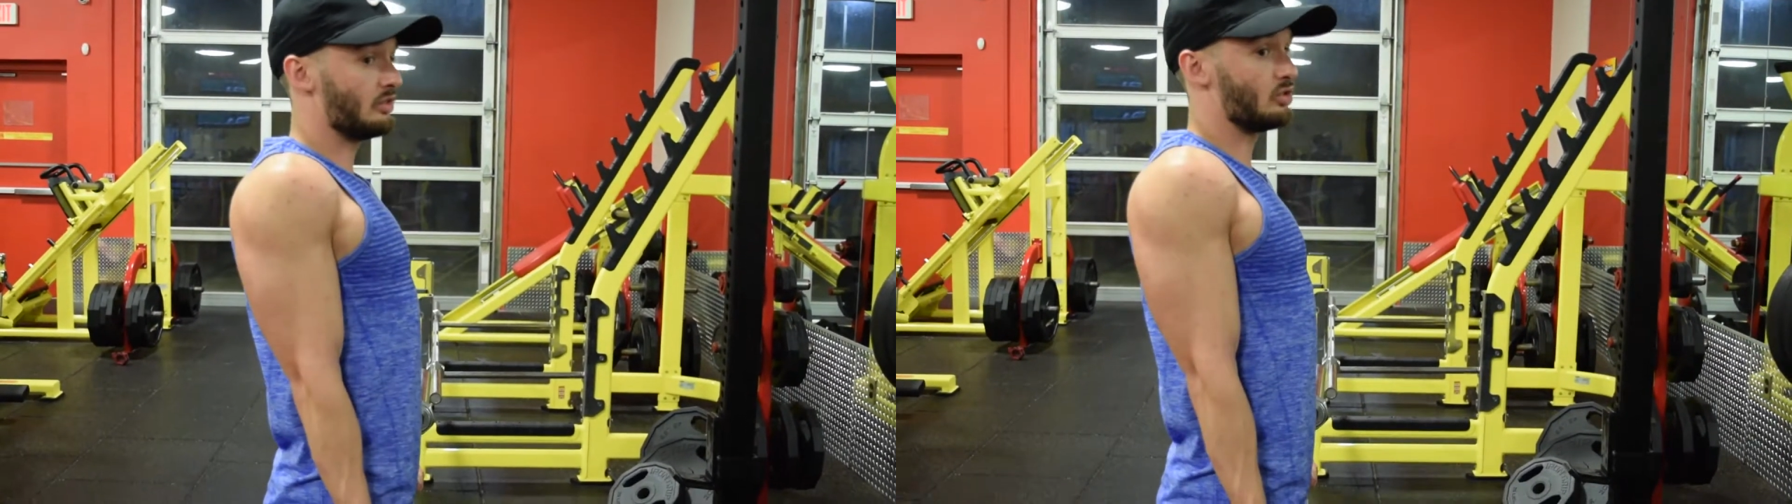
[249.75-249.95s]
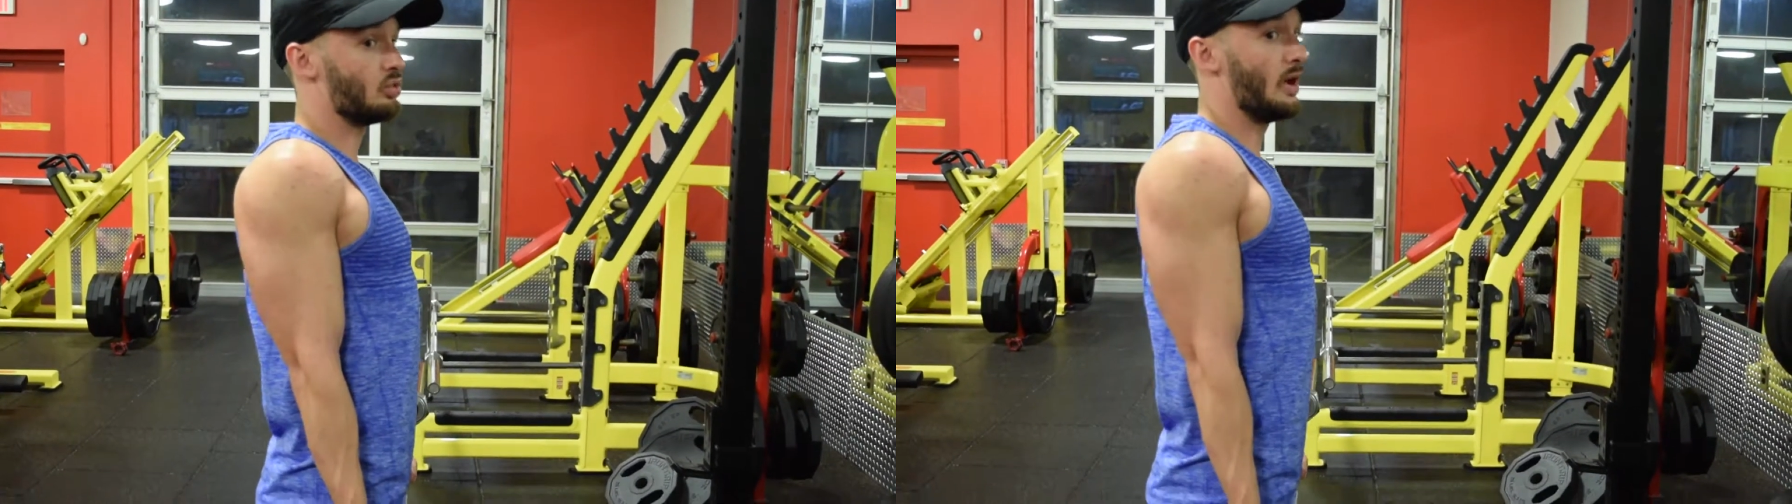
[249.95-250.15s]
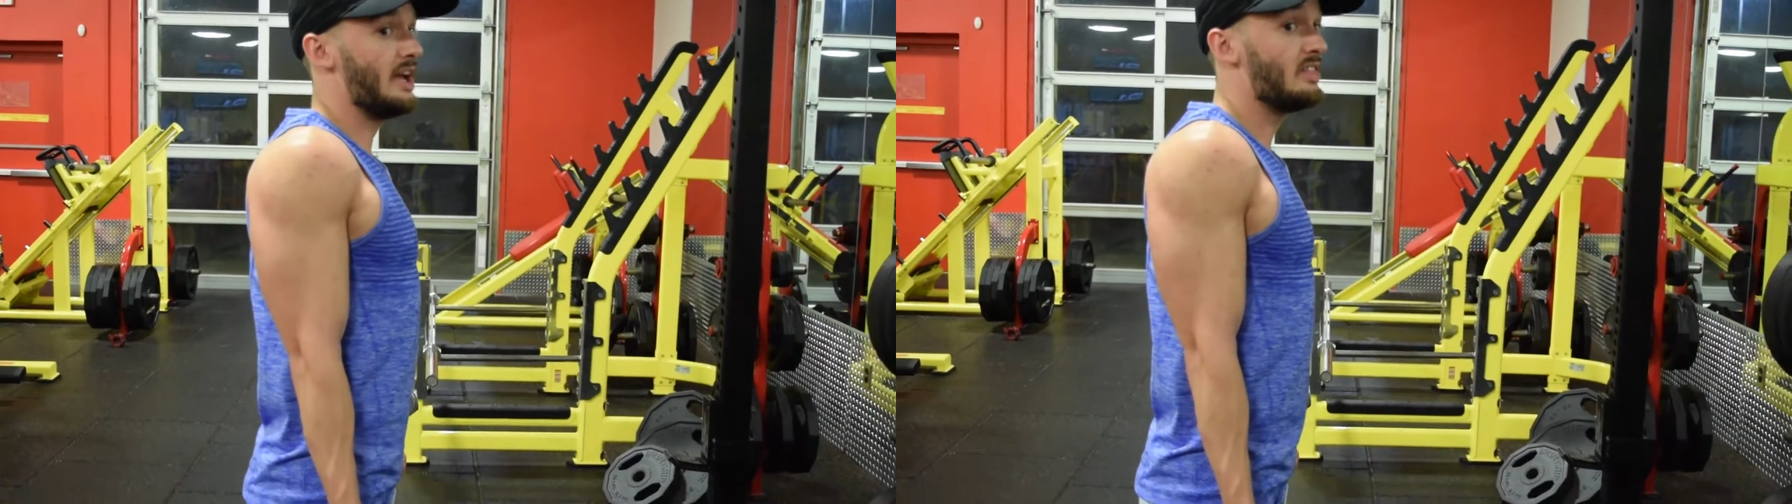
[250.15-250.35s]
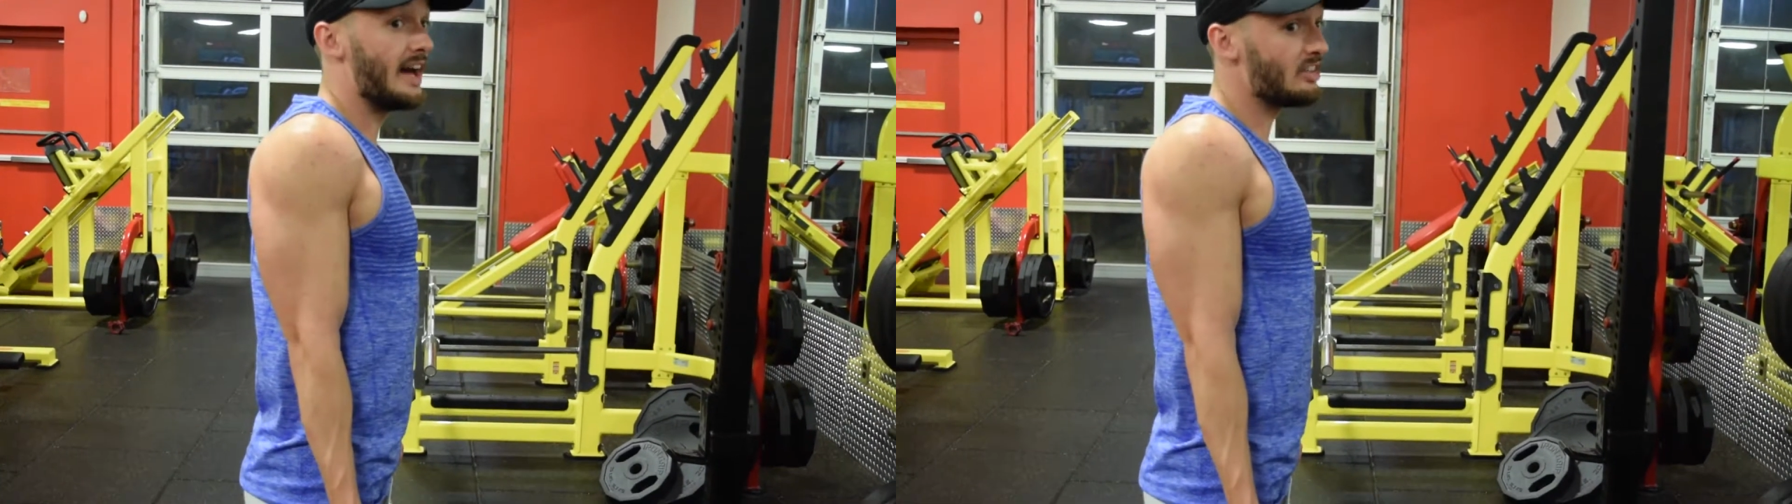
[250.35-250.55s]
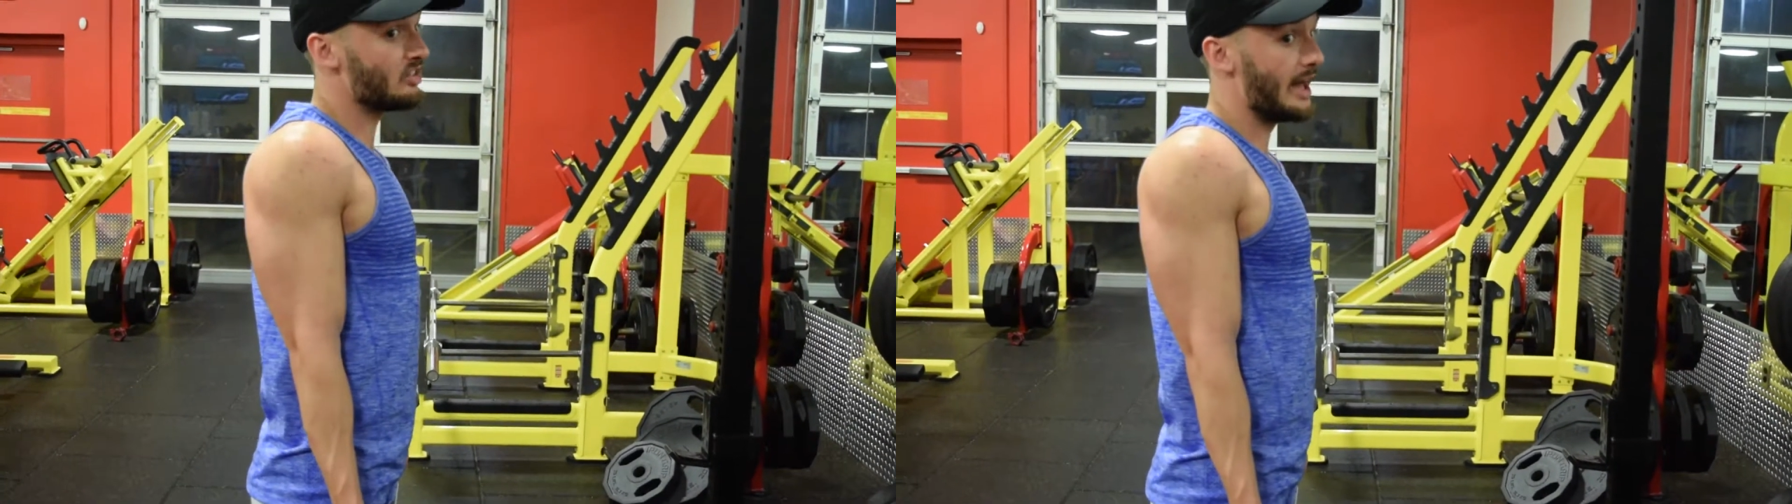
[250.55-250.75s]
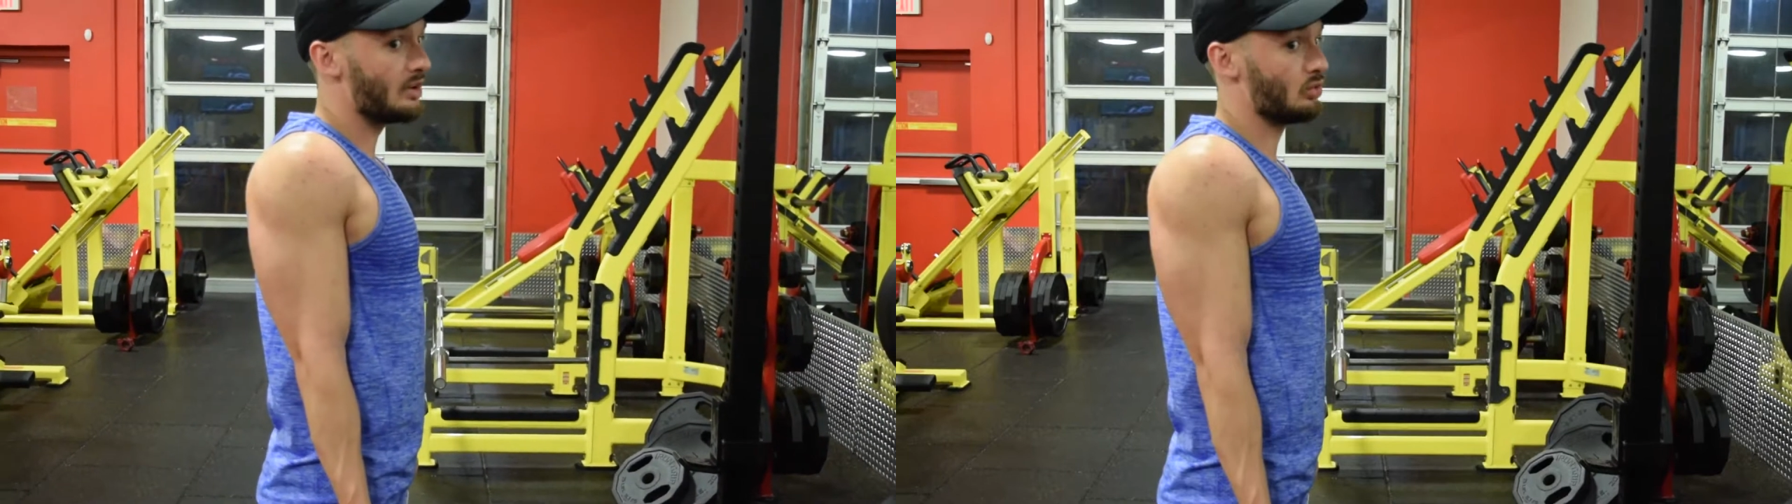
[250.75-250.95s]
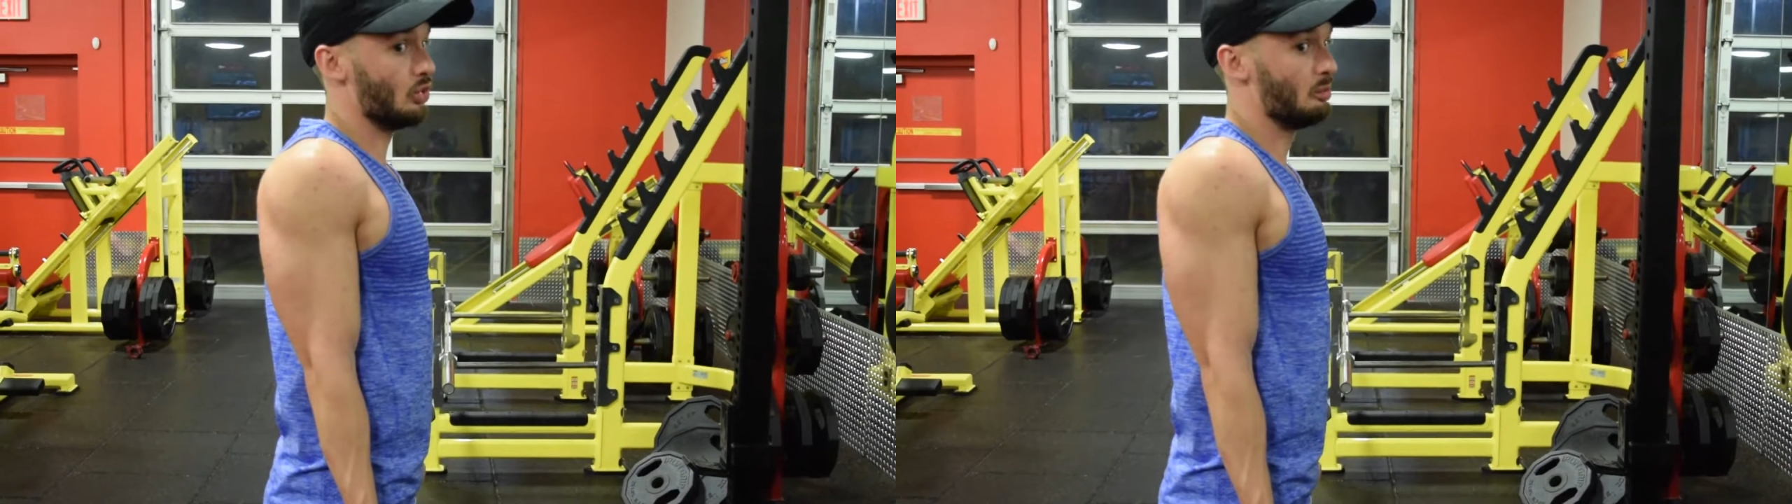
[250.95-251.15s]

a sway, that's natural,